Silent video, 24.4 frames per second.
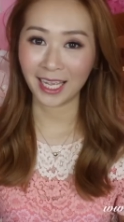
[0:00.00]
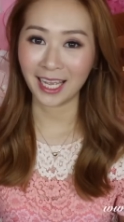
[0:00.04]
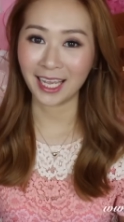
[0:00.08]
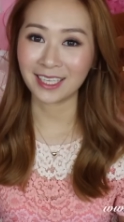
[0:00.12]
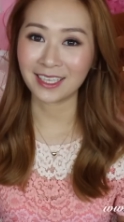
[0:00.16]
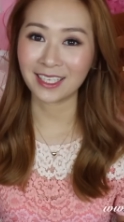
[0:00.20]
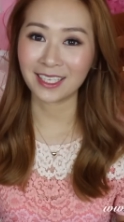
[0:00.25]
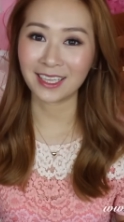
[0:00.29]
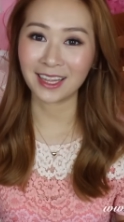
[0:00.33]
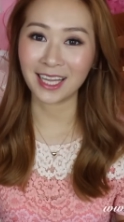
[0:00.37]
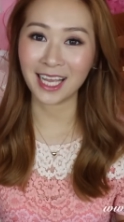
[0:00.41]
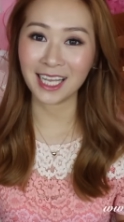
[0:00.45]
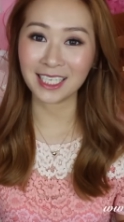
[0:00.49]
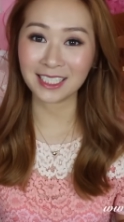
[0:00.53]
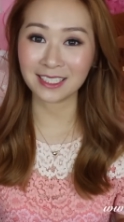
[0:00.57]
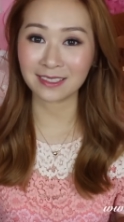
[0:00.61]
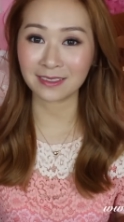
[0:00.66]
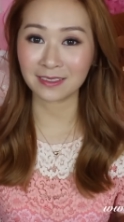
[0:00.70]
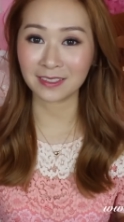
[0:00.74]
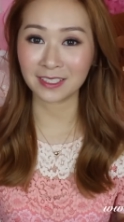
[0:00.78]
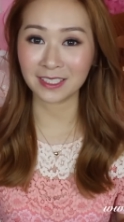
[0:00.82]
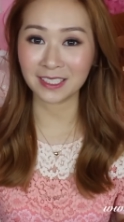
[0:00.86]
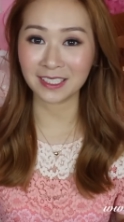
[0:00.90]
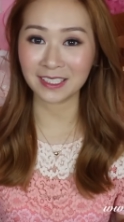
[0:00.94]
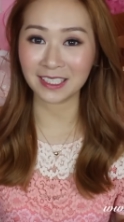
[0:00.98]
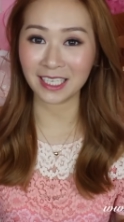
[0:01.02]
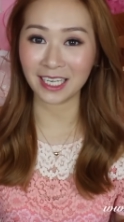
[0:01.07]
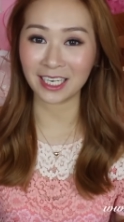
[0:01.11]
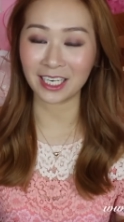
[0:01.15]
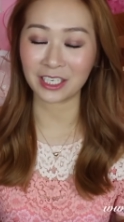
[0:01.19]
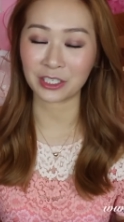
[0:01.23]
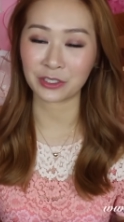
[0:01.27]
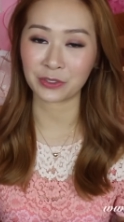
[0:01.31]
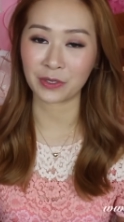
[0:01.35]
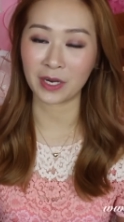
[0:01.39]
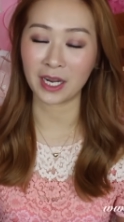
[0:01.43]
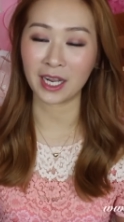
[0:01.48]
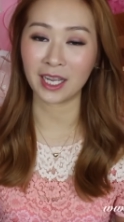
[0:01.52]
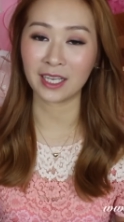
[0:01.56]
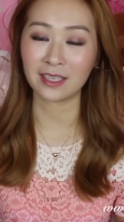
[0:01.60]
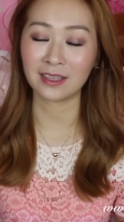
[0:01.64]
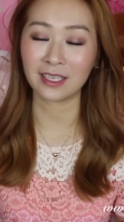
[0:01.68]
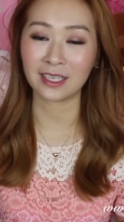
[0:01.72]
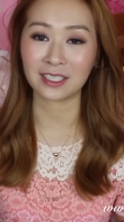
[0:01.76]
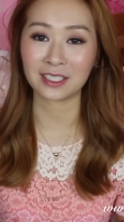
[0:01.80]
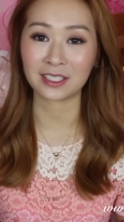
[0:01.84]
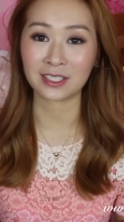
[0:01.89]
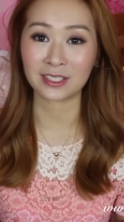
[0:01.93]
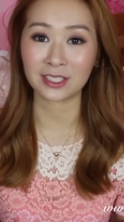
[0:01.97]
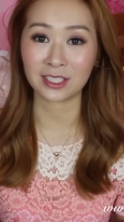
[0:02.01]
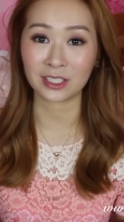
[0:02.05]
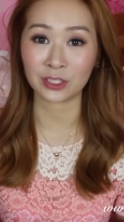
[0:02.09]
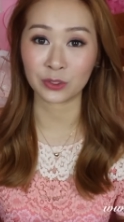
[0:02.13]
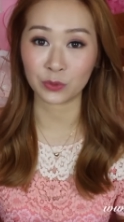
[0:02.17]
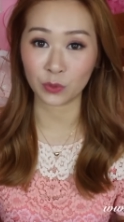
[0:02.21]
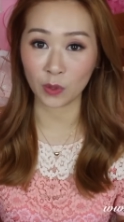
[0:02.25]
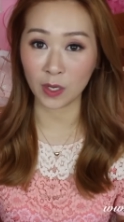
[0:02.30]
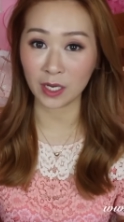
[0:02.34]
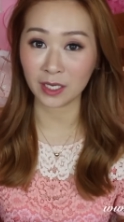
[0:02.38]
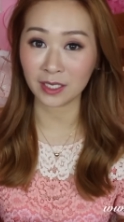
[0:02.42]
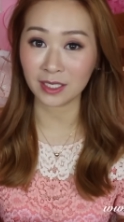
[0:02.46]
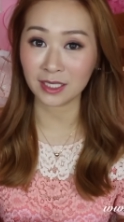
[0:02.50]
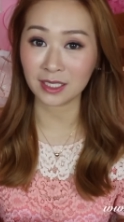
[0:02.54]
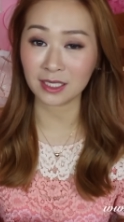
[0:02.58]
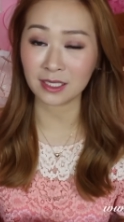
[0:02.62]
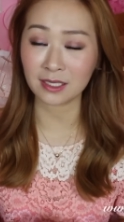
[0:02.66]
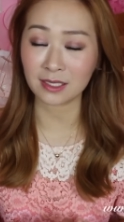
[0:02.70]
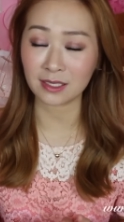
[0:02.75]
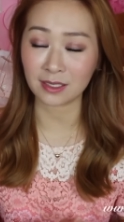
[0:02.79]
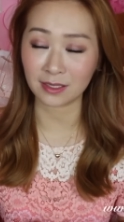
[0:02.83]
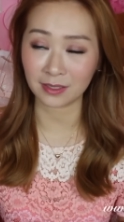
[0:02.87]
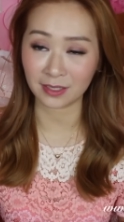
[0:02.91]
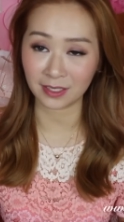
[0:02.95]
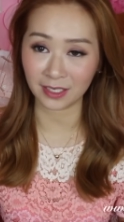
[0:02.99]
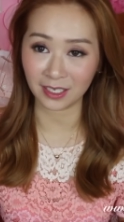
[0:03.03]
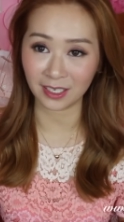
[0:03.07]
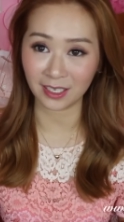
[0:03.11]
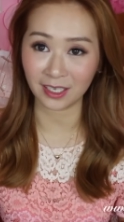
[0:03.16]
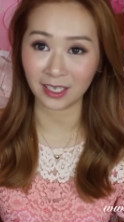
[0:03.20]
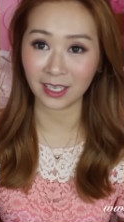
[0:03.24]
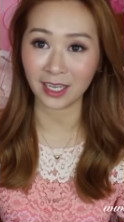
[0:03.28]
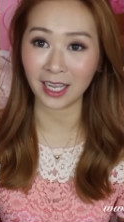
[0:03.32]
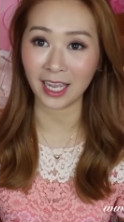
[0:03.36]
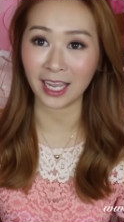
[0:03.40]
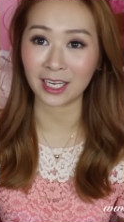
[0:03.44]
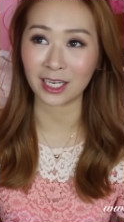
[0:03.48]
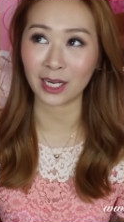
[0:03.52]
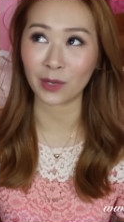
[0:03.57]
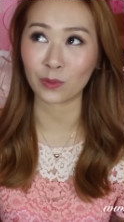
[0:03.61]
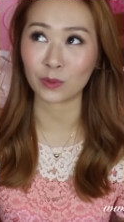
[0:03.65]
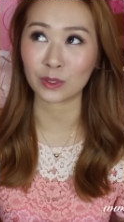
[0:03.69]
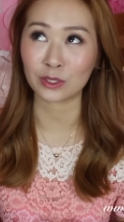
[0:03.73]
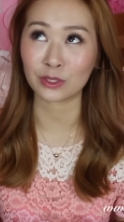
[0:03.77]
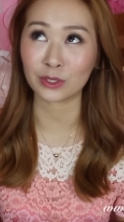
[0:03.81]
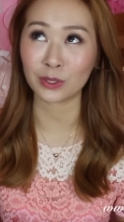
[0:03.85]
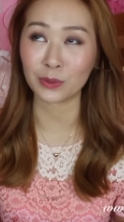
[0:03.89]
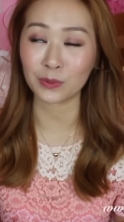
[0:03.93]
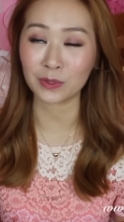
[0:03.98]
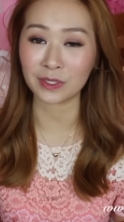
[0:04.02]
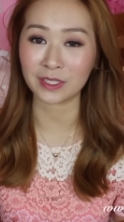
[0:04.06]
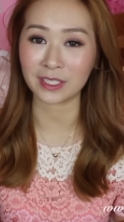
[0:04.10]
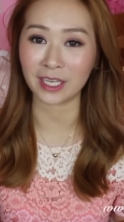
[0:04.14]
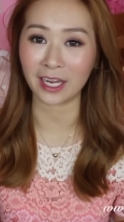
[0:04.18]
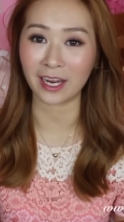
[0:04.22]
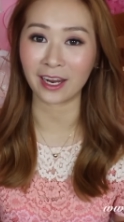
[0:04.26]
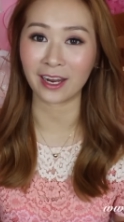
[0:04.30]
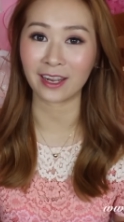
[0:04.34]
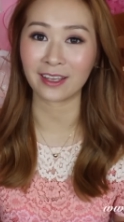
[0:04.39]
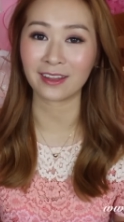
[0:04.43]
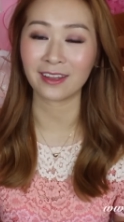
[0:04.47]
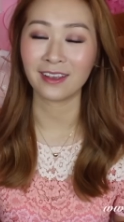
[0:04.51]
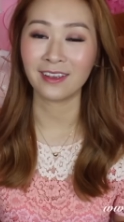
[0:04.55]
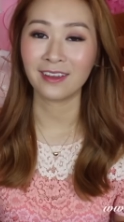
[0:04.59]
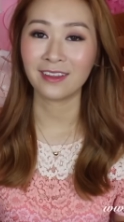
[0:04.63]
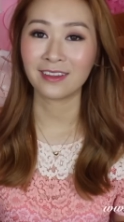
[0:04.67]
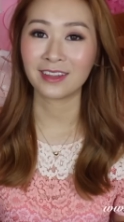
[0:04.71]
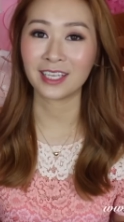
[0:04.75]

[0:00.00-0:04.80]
And the last thing that I tried that is the strongest thing and I was so scared